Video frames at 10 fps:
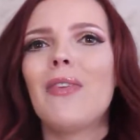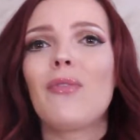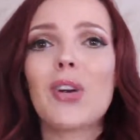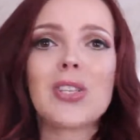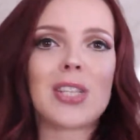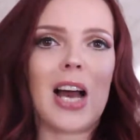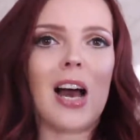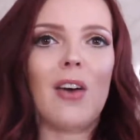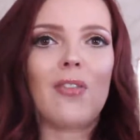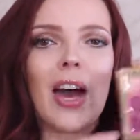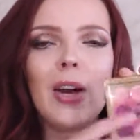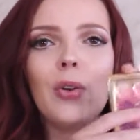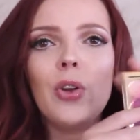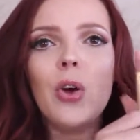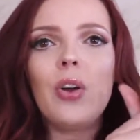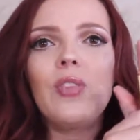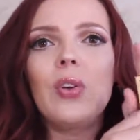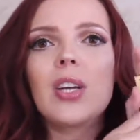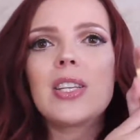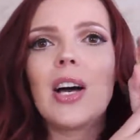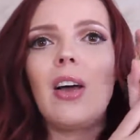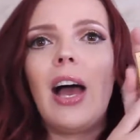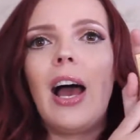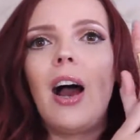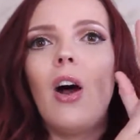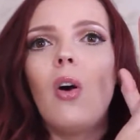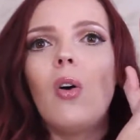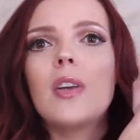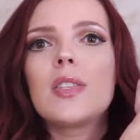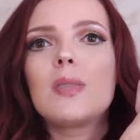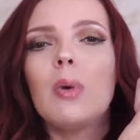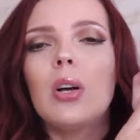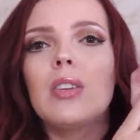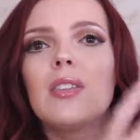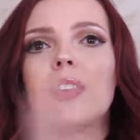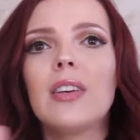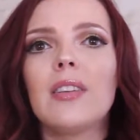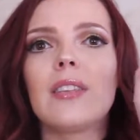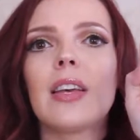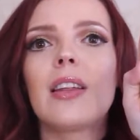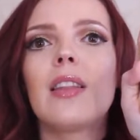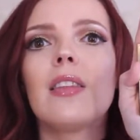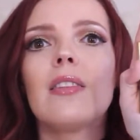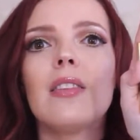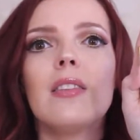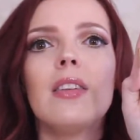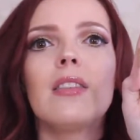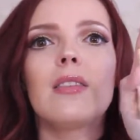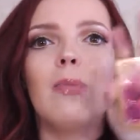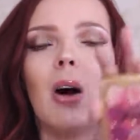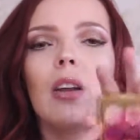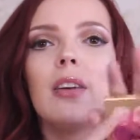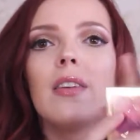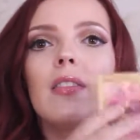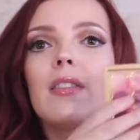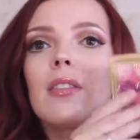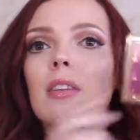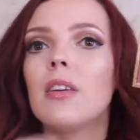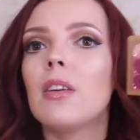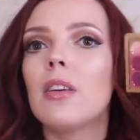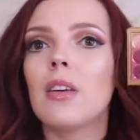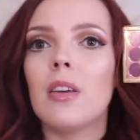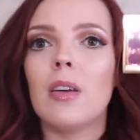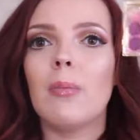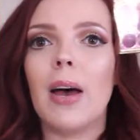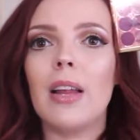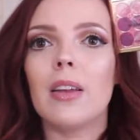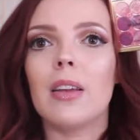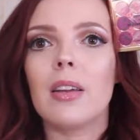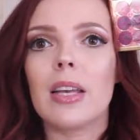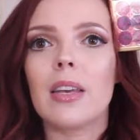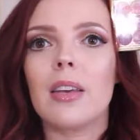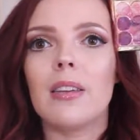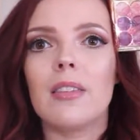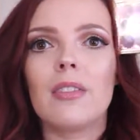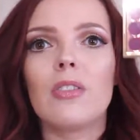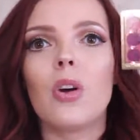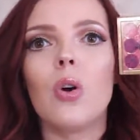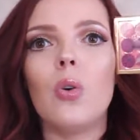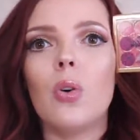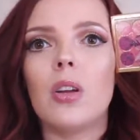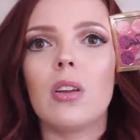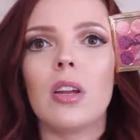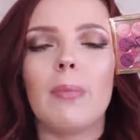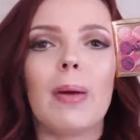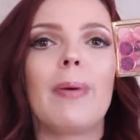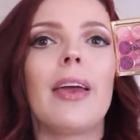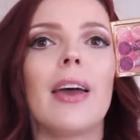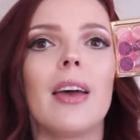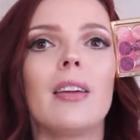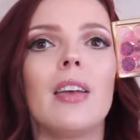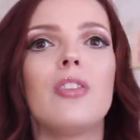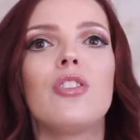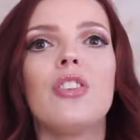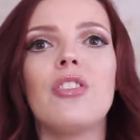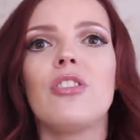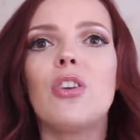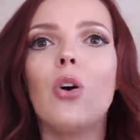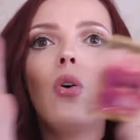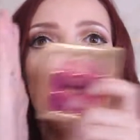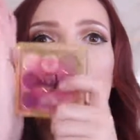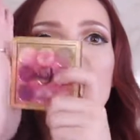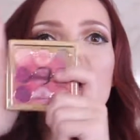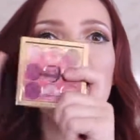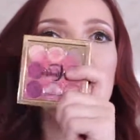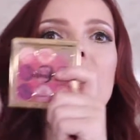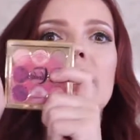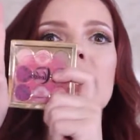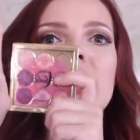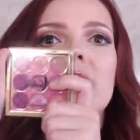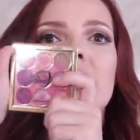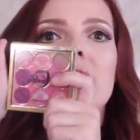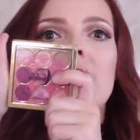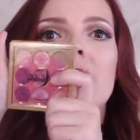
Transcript: First off, I don't know if you can tell how small this is. Like, this is the smallest palette. Like, it's so, look at it by my head. It's just so tiny.